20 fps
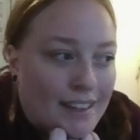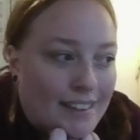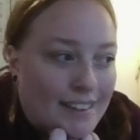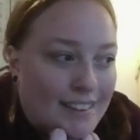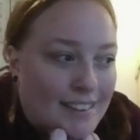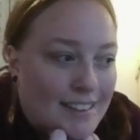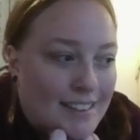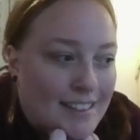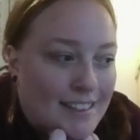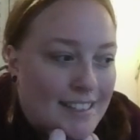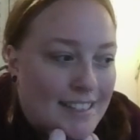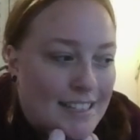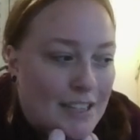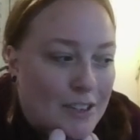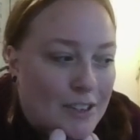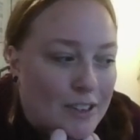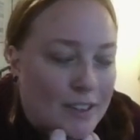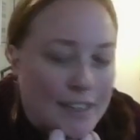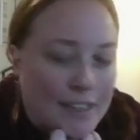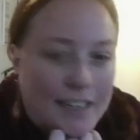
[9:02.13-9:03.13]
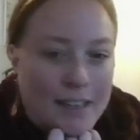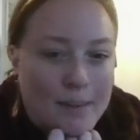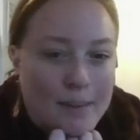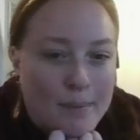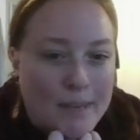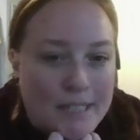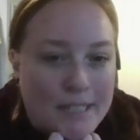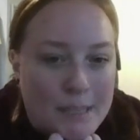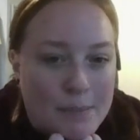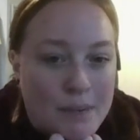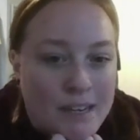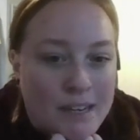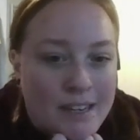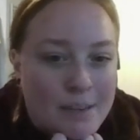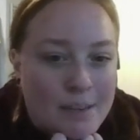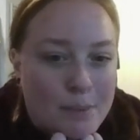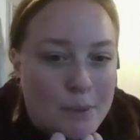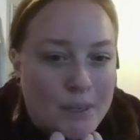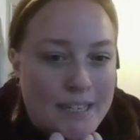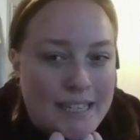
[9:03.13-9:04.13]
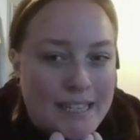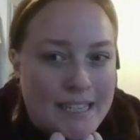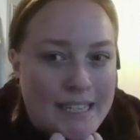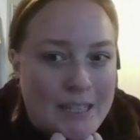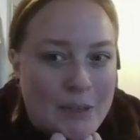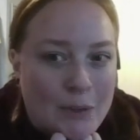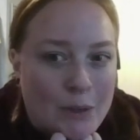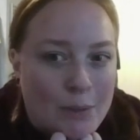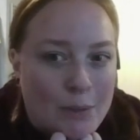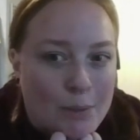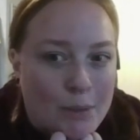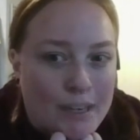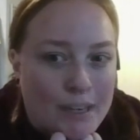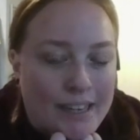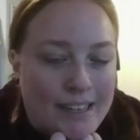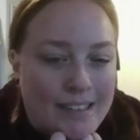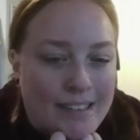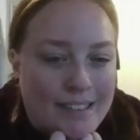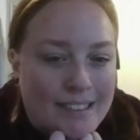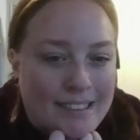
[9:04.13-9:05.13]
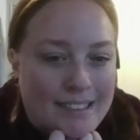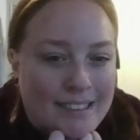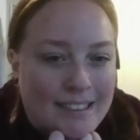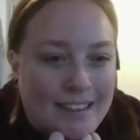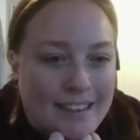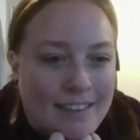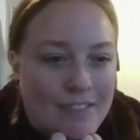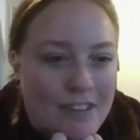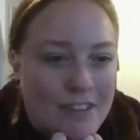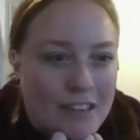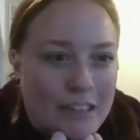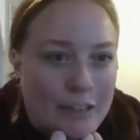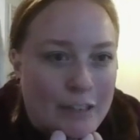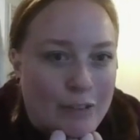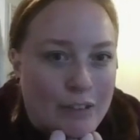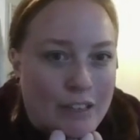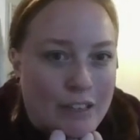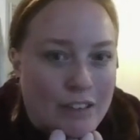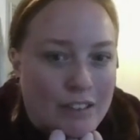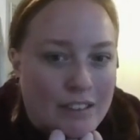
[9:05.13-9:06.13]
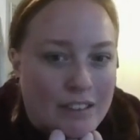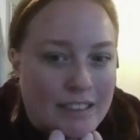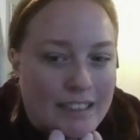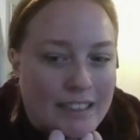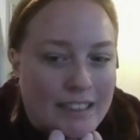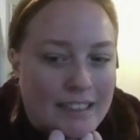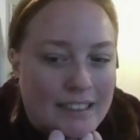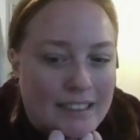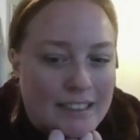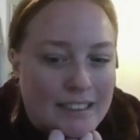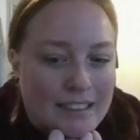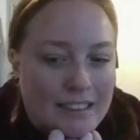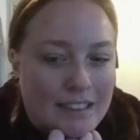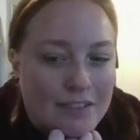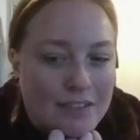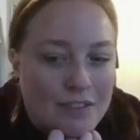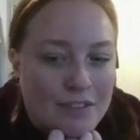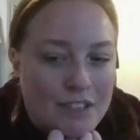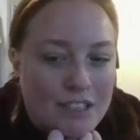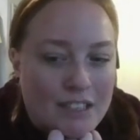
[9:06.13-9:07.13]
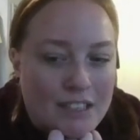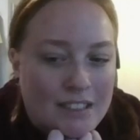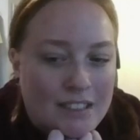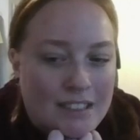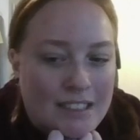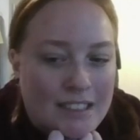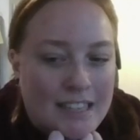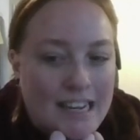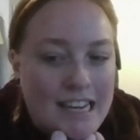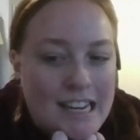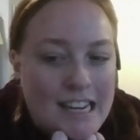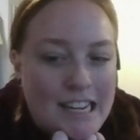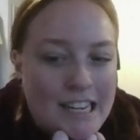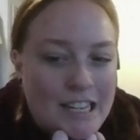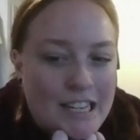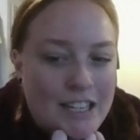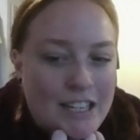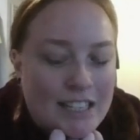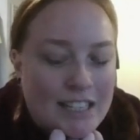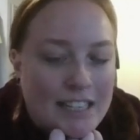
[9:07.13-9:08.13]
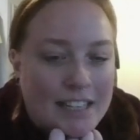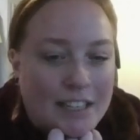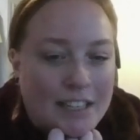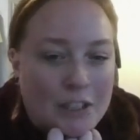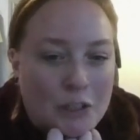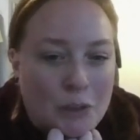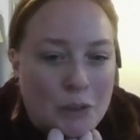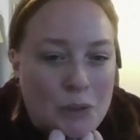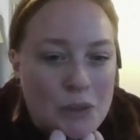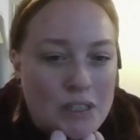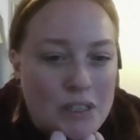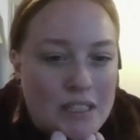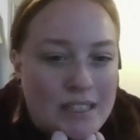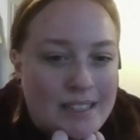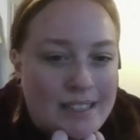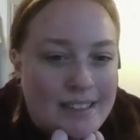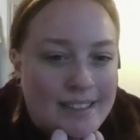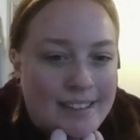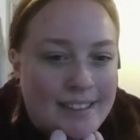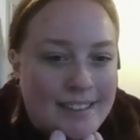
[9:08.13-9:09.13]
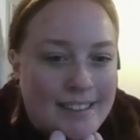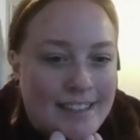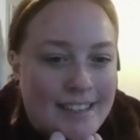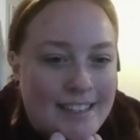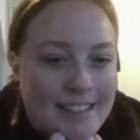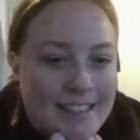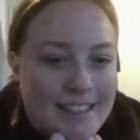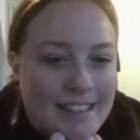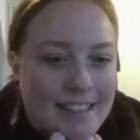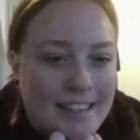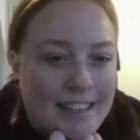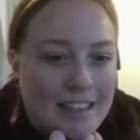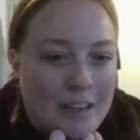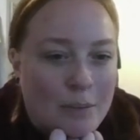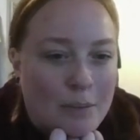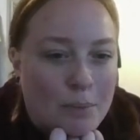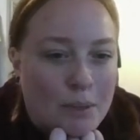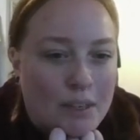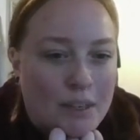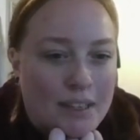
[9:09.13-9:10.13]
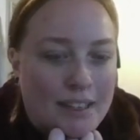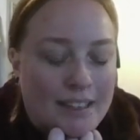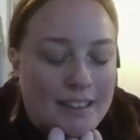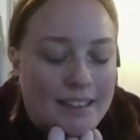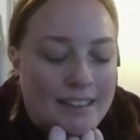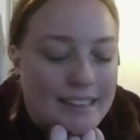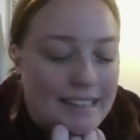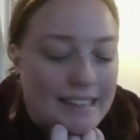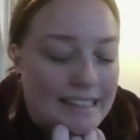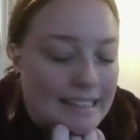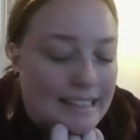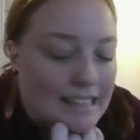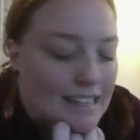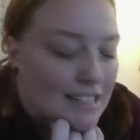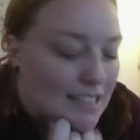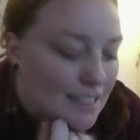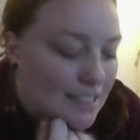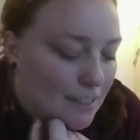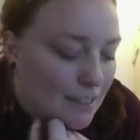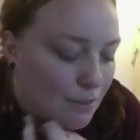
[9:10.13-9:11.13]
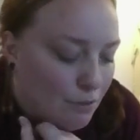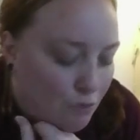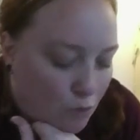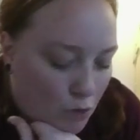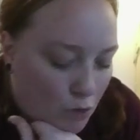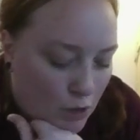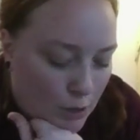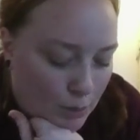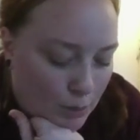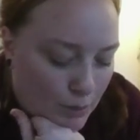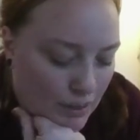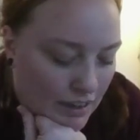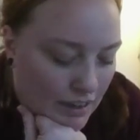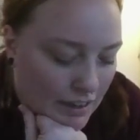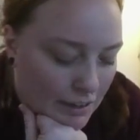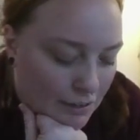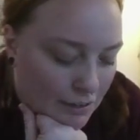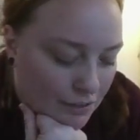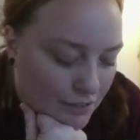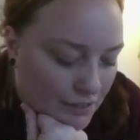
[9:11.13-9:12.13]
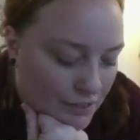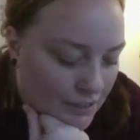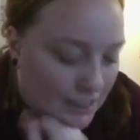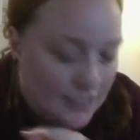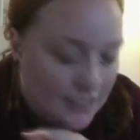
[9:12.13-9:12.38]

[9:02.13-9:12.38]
it. It's either in a messy bun, a ponytail, or a braid. I feel, just let it loose. It tends to end up in some form of